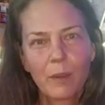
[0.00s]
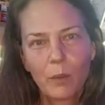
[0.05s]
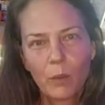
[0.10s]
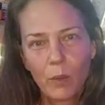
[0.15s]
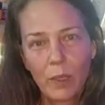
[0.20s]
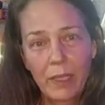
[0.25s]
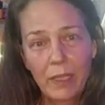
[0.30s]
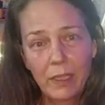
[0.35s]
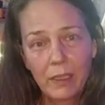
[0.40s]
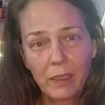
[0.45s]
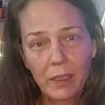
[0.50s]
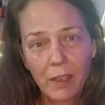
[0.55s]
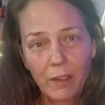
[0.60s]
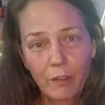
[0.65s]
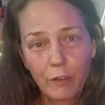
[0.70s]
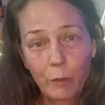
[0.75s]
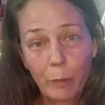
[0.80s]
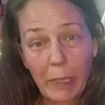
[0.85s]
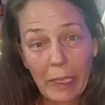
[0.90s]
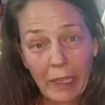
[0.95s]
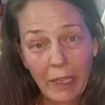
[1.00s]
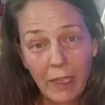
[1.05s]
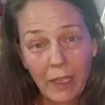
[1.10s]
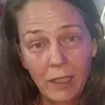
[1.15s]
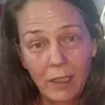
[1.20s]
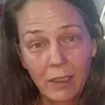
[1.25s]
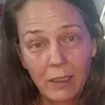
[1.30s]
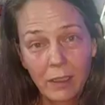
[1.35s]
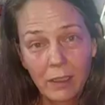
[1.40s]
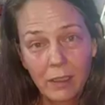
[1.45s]
we love
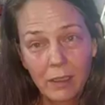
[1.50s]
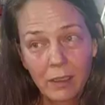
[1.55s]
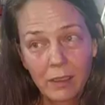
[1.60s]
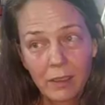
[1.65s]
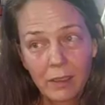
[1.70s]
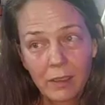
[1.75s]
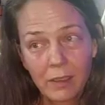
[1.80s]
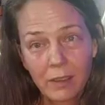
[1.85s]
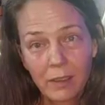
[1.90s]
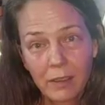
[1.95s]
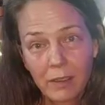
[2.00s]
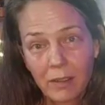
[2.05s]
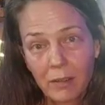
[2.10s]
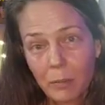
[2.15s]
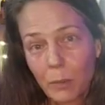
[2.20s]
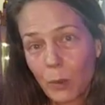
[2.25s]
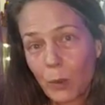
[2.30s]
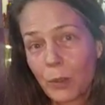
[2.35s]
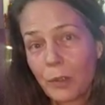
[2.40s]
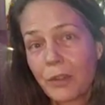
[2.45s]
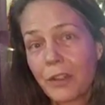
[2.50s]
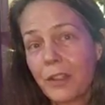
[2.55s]
pain more